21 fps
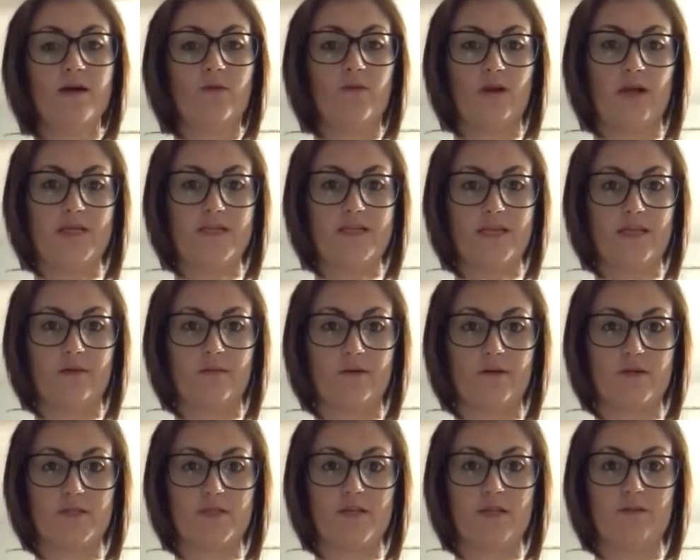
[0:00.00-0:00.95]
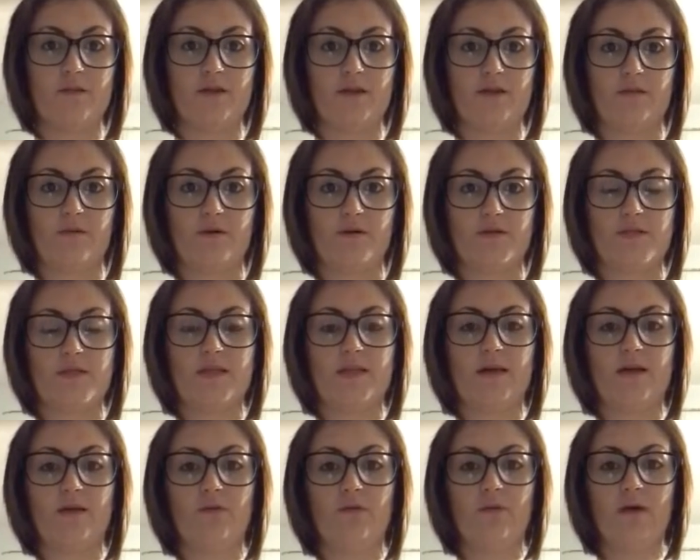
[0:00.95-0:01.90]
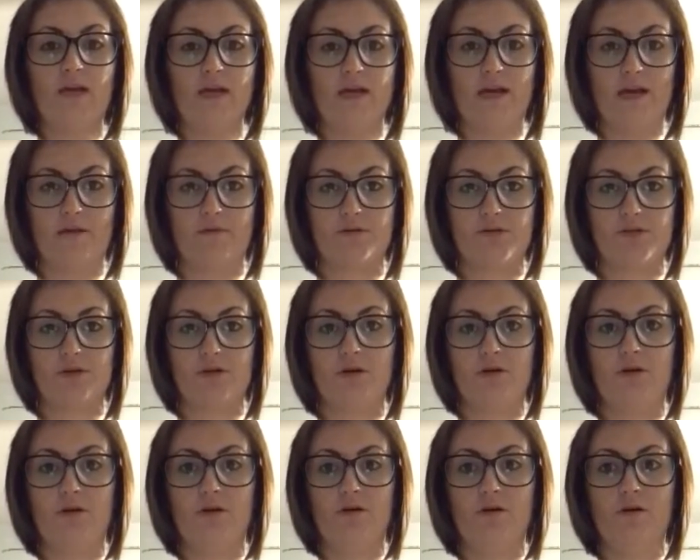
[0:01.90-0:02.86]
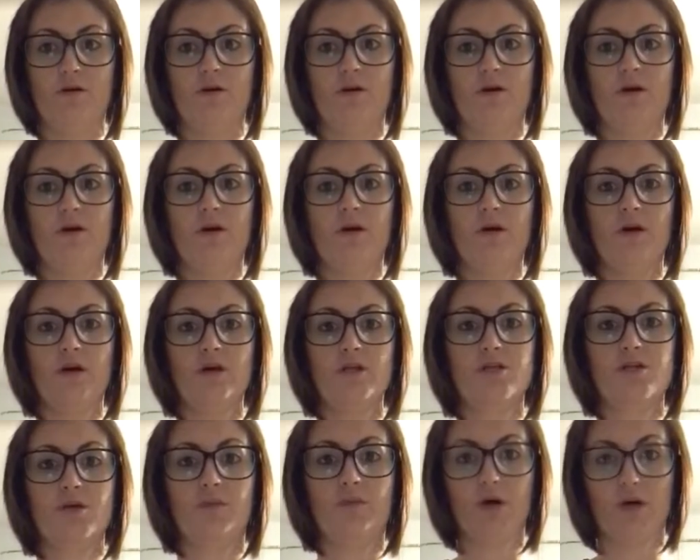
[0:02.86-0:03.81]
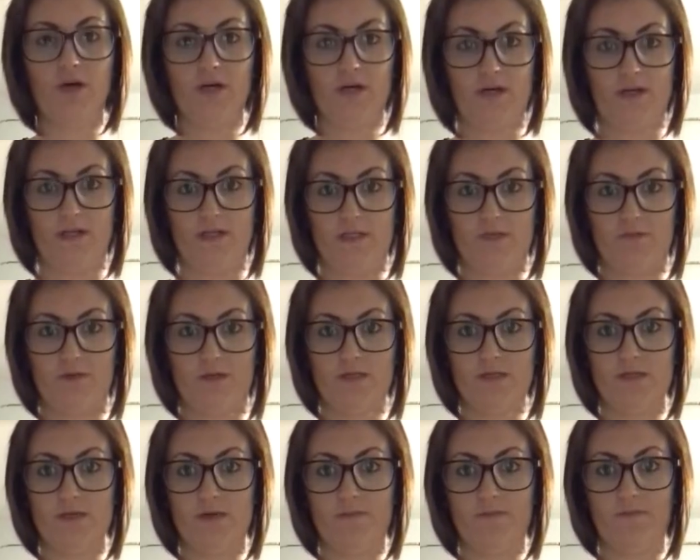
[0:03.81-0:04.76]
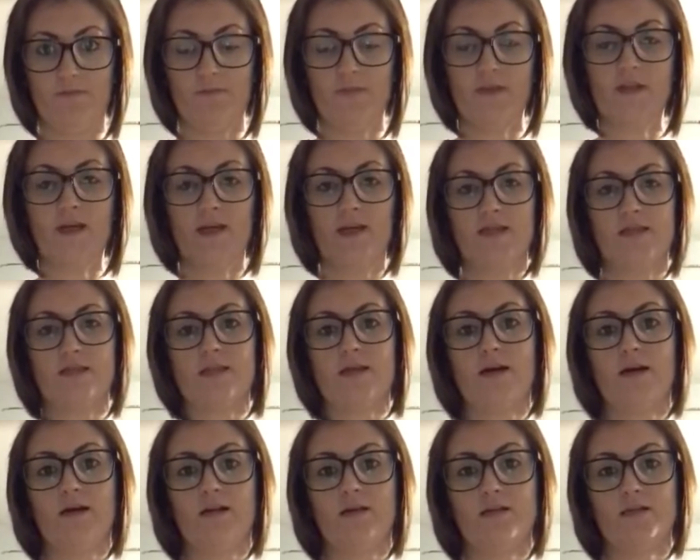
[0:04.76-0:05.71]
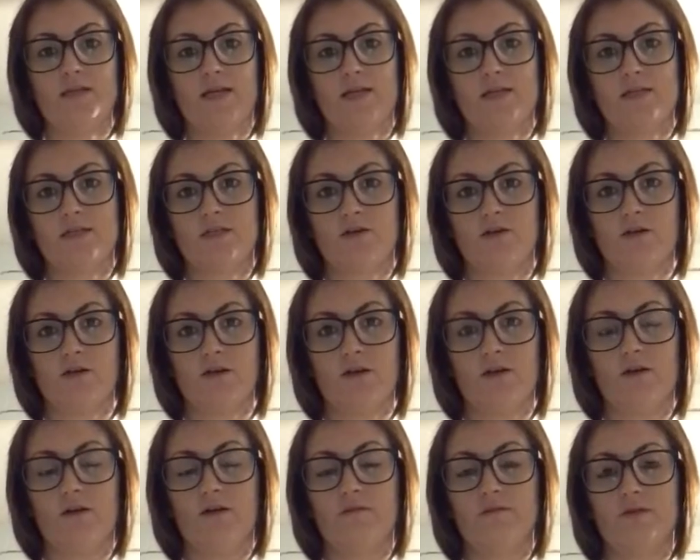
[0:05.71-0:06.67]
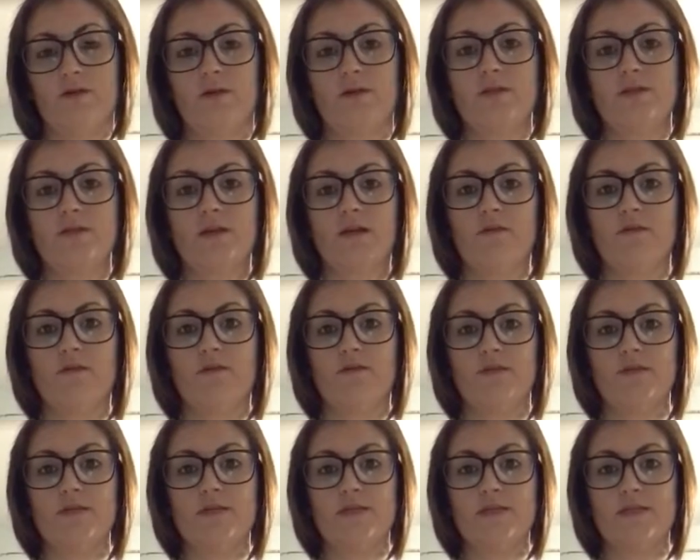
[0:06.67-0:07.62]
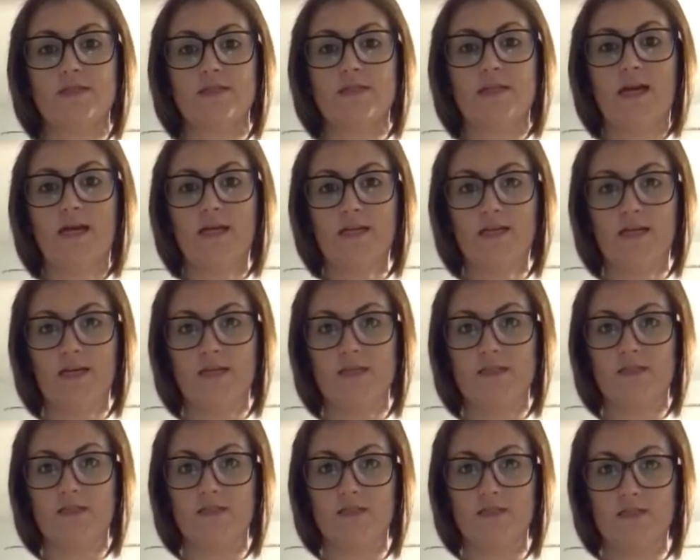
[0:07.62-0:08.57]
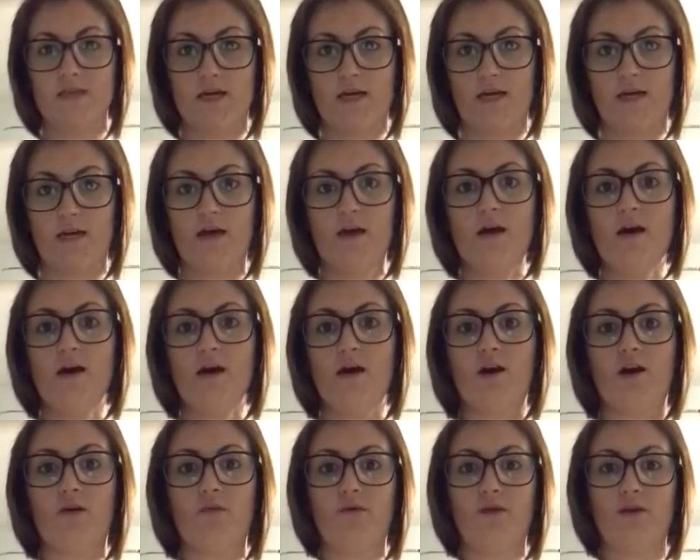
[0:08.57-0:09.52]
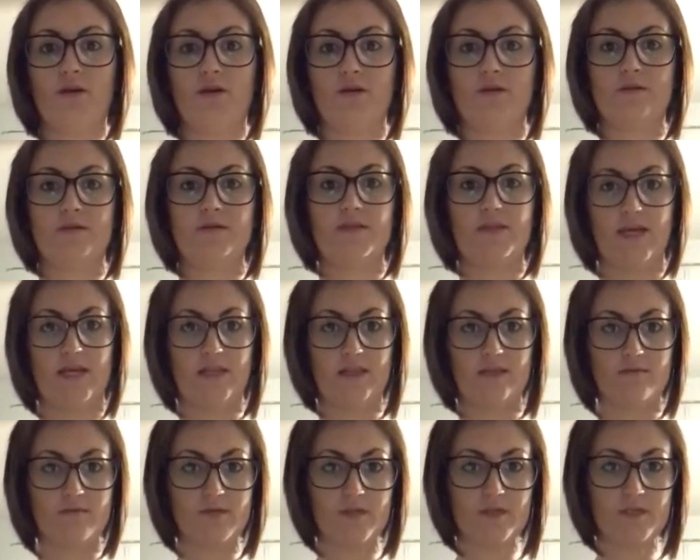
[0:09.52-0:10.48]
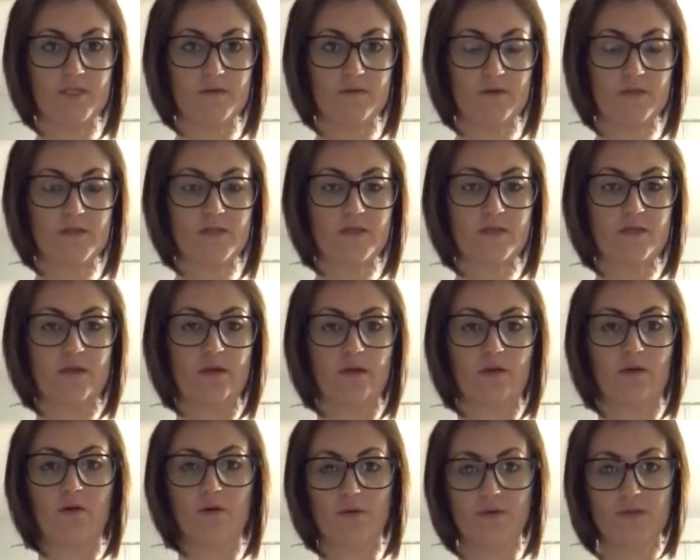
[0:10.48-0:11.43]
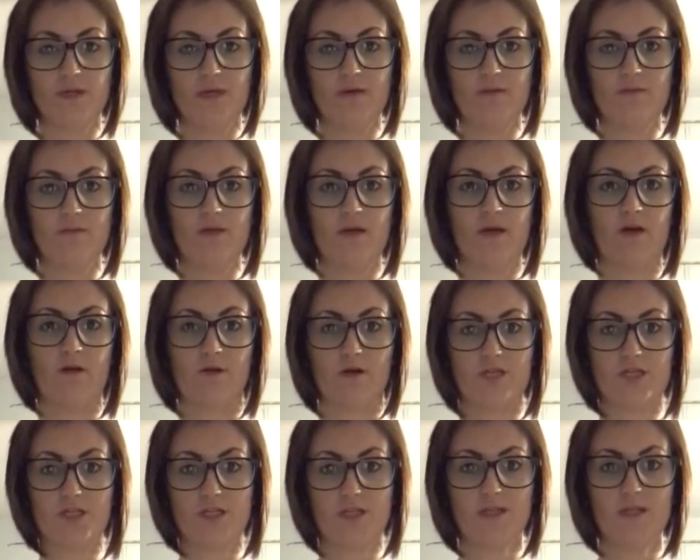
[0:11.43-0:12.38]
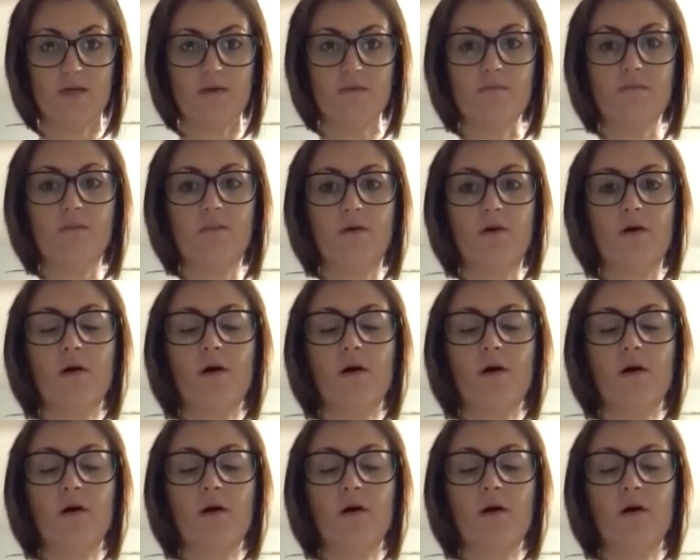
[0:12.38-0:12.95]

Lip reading: When I say that person, I mean the person that we capture to put in this prison. The state of defense has 90 days to decide. Are we going to take them to this prison and hold them and question them?